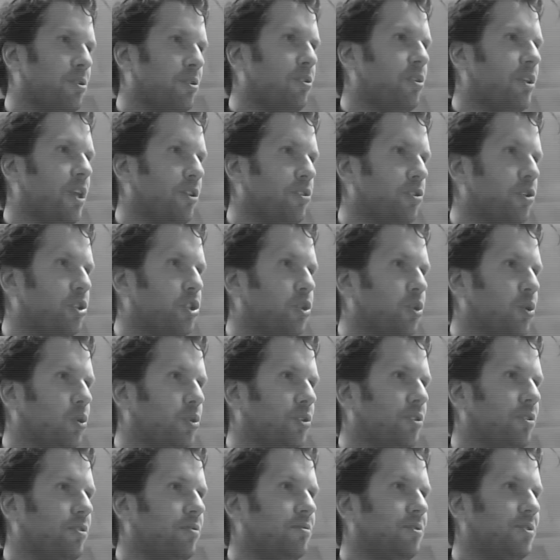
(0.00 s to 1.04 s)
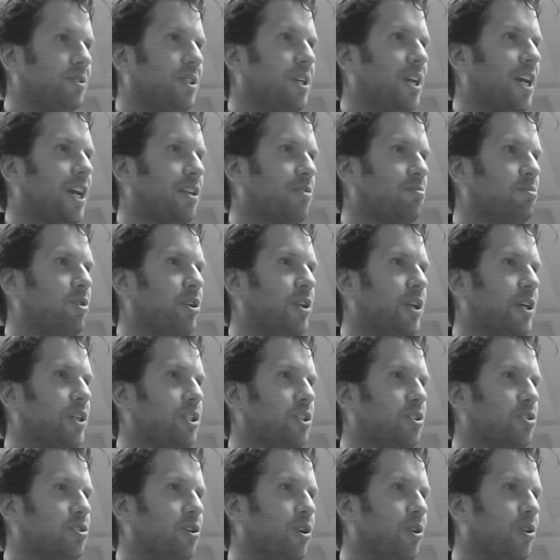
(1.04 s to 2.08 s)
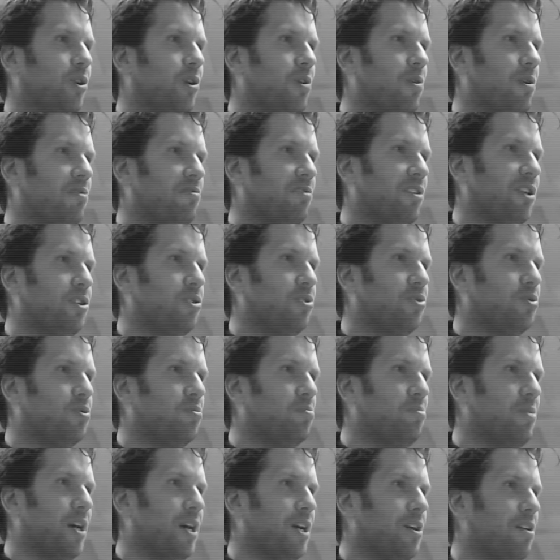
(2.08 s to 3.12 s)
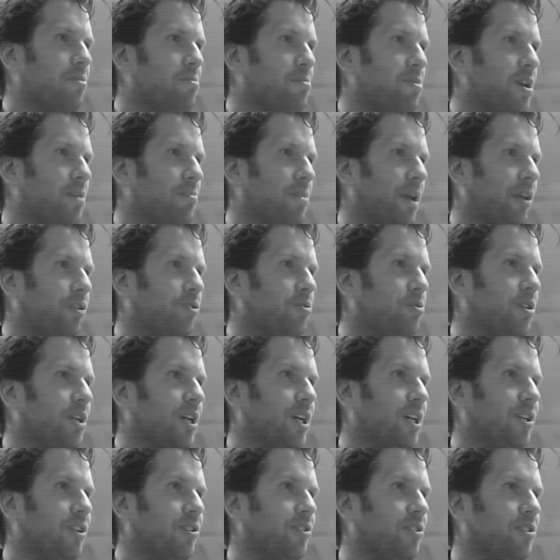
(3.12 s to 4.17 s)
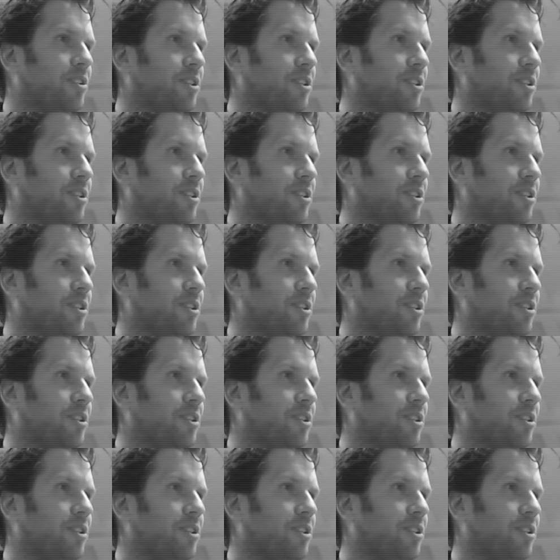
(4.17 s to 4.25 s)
That's a short explanation. So no offense to my BMX riders